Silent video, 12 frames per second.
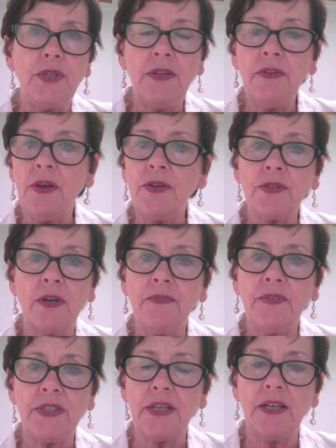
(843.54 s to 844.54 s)
in those
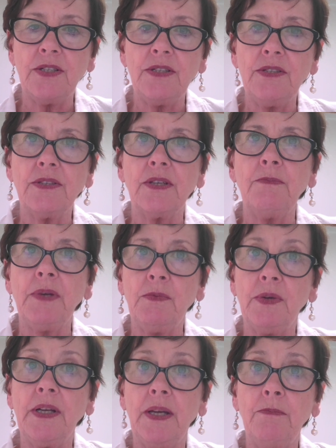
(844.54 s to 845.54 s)
conversations can be
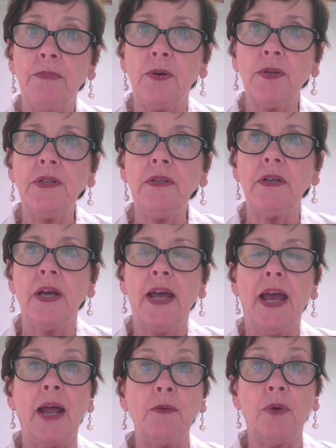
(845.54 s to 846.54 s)
really important,
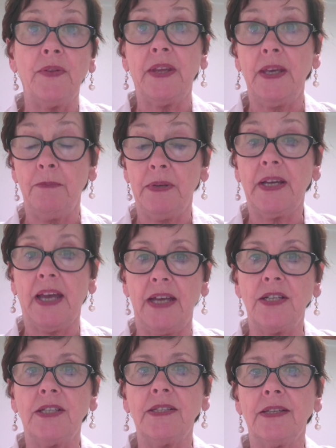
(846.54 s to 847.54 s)
and what the
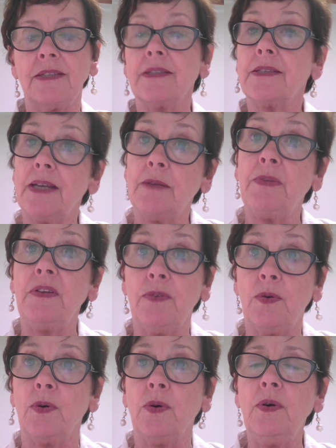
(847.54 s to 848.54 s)
implications, as I said
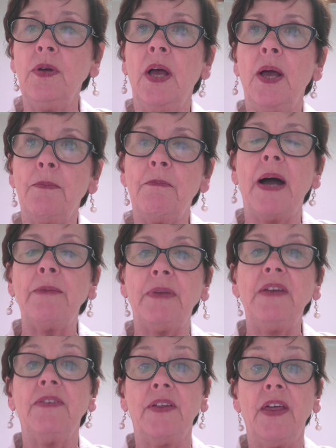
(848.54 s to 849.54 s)
before, might
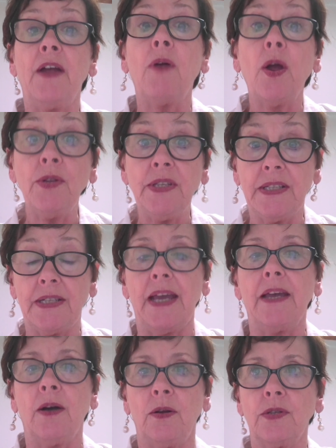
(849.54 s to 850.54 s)
be for their own
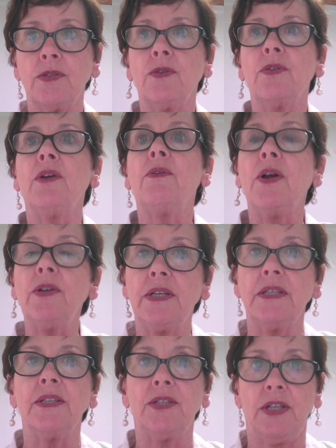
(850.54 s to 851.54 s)
stakeholders or their own
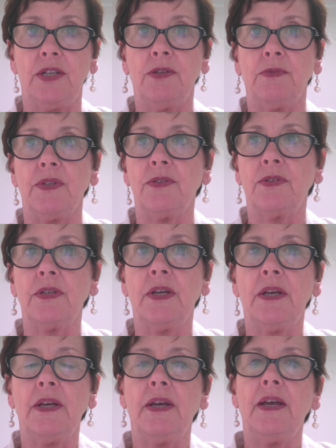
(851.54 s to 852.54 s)
constituents.
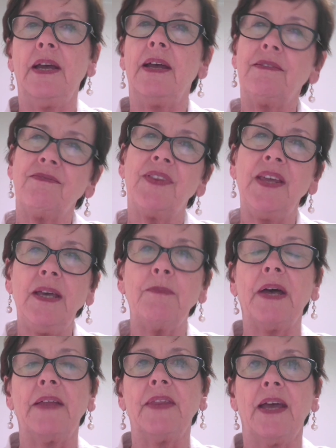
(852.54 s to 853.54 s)
Think
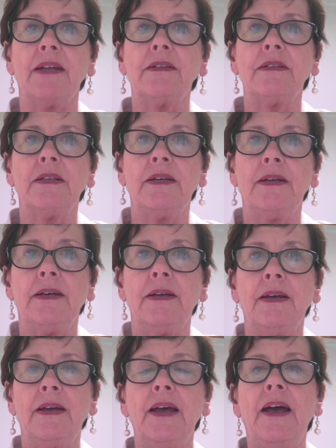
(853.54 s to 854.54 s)
about that.
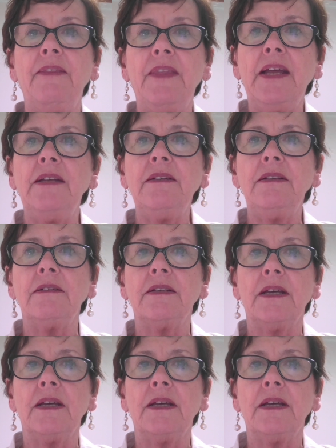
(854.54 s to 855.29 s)
And then